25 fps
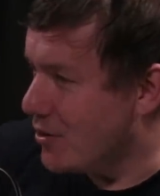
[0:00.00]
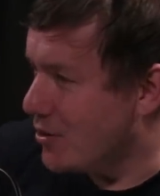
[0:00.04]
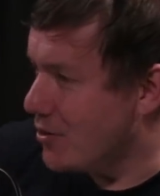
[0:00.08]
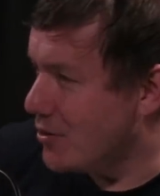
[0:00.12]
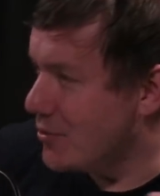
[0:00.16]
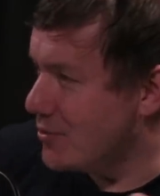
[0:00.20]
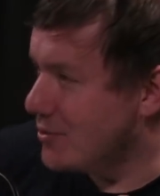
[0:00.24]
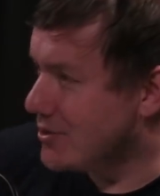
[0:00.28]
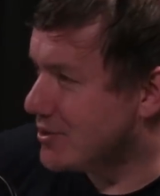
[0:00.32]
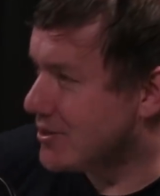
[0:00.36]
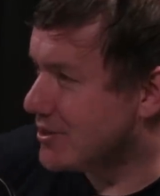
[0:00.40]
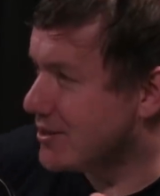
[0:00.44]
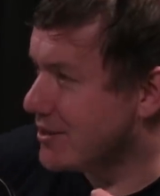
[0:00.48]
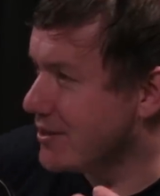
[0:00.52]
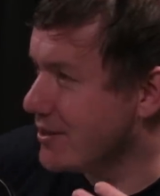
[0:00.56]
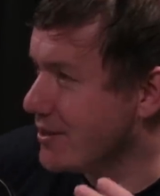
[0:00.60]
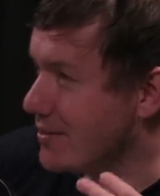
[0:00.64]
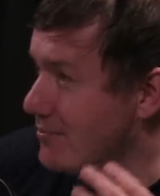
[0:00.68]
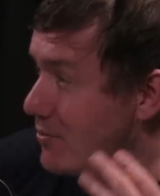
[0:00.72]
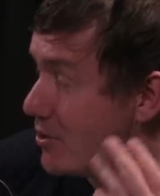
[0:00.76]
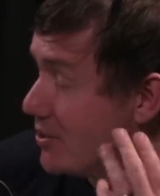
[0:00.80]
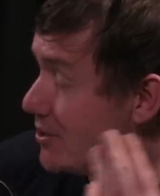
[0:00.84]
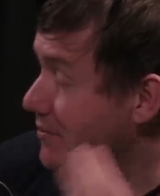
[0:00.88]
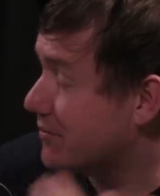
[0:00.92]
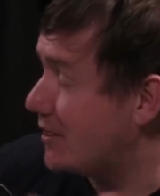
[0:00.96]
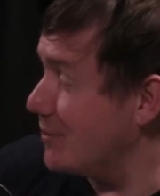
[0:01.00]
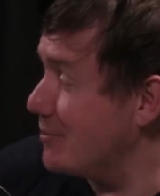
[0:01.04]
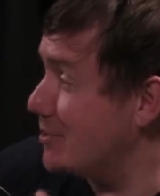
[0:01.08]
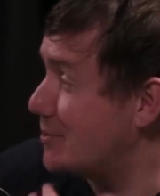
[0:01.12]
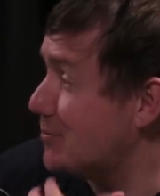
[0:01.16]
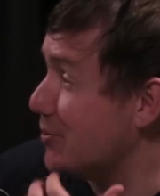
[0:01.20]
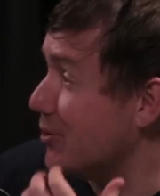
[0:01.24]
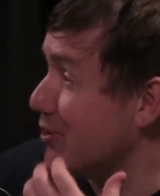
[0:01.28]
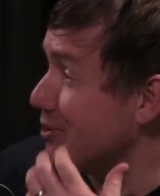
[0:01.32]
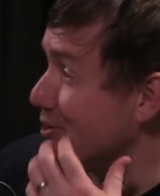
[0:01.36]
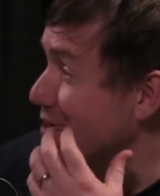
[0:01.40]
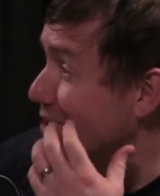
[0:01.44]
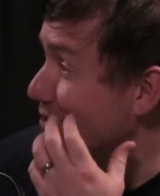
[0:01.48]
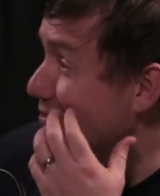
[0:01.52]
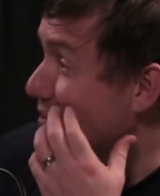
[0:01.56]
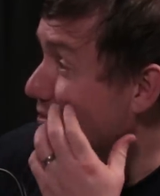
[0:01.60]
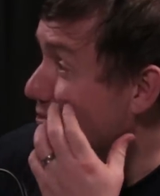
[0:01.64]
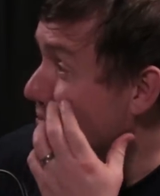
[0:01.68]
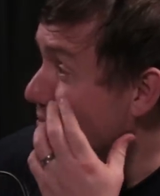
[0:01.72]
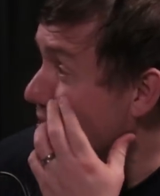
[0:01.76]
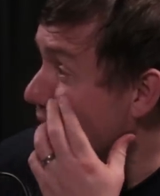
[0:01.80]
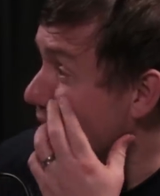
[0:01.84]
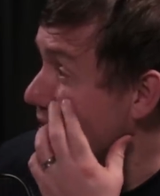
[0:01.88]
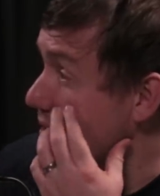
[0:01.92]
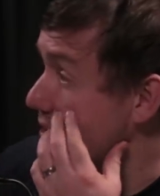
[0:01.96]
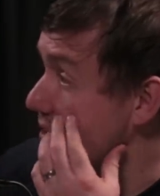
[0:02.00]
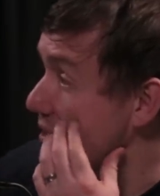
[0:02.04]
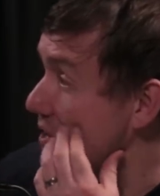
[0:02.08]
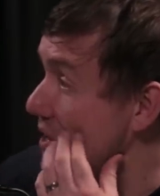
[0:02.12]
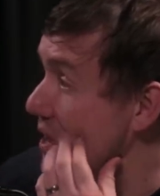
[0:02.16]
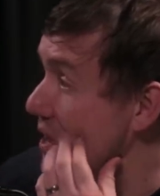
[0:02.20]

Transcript: who is the most famous person you've ever met?